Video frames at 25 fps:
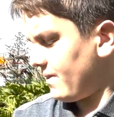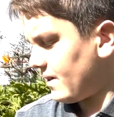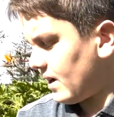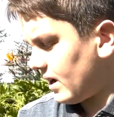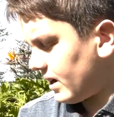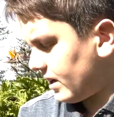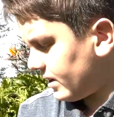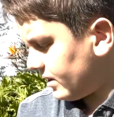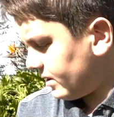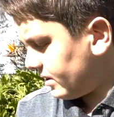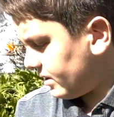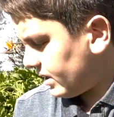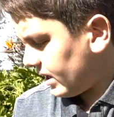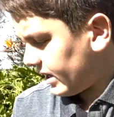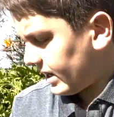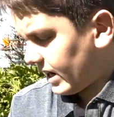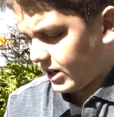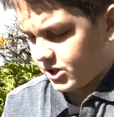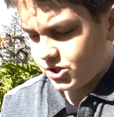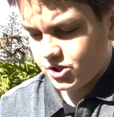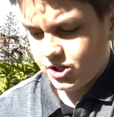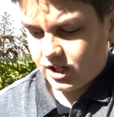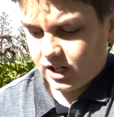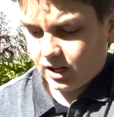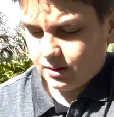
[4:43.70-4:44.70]
then it
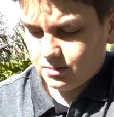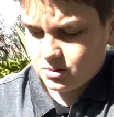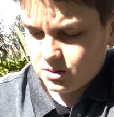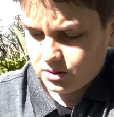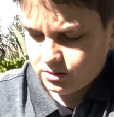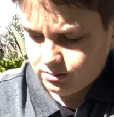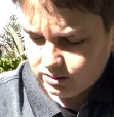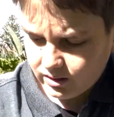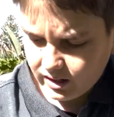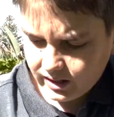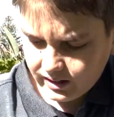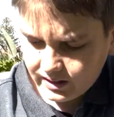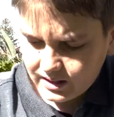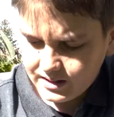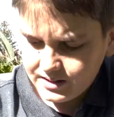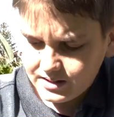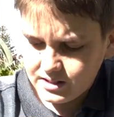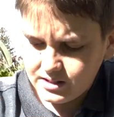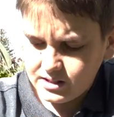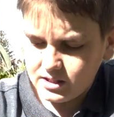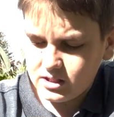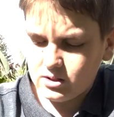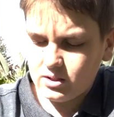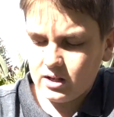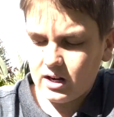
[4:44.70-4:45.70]
actually comes with three
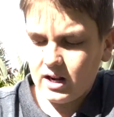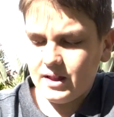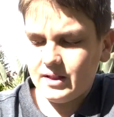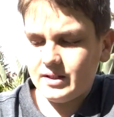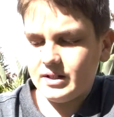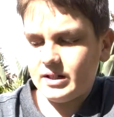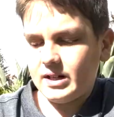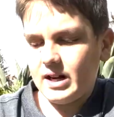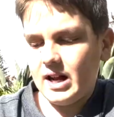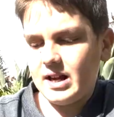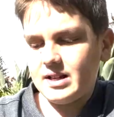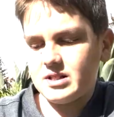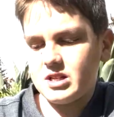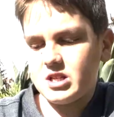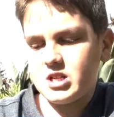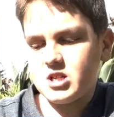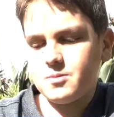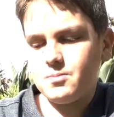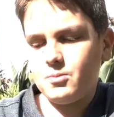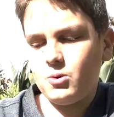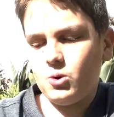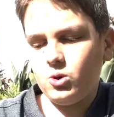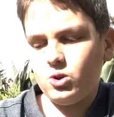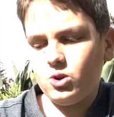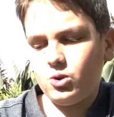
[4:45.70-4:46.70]
lenses, this one, and then it has a
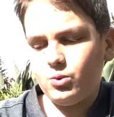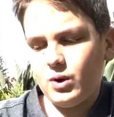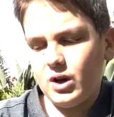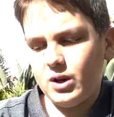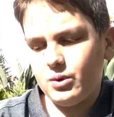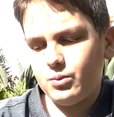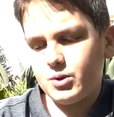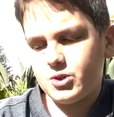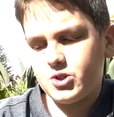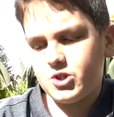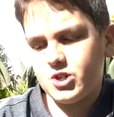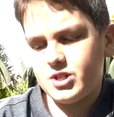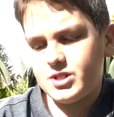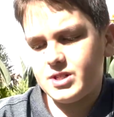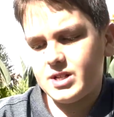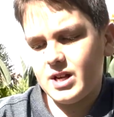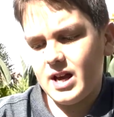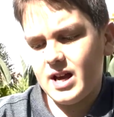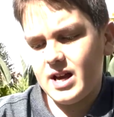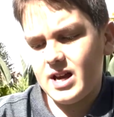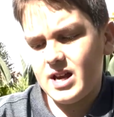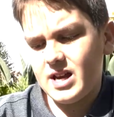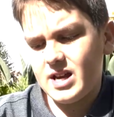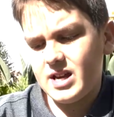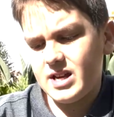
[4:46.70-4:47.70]
smaller one, which is
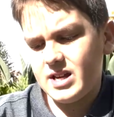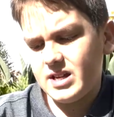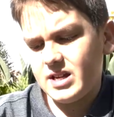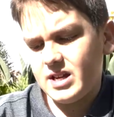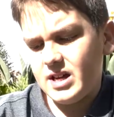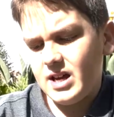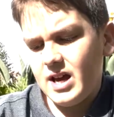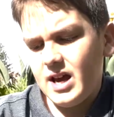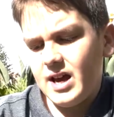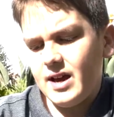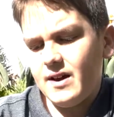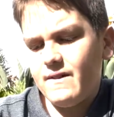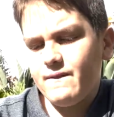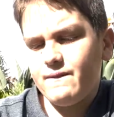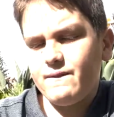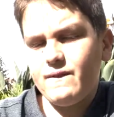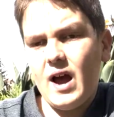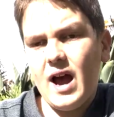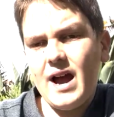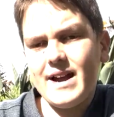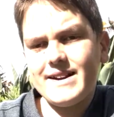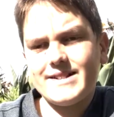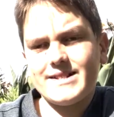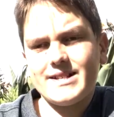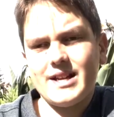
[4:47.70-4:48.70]
a
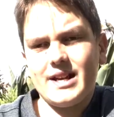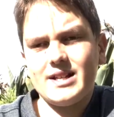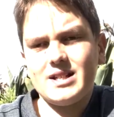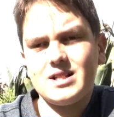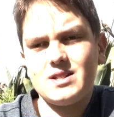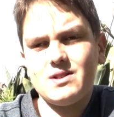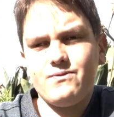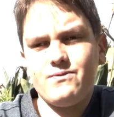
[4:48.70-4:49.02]
18 to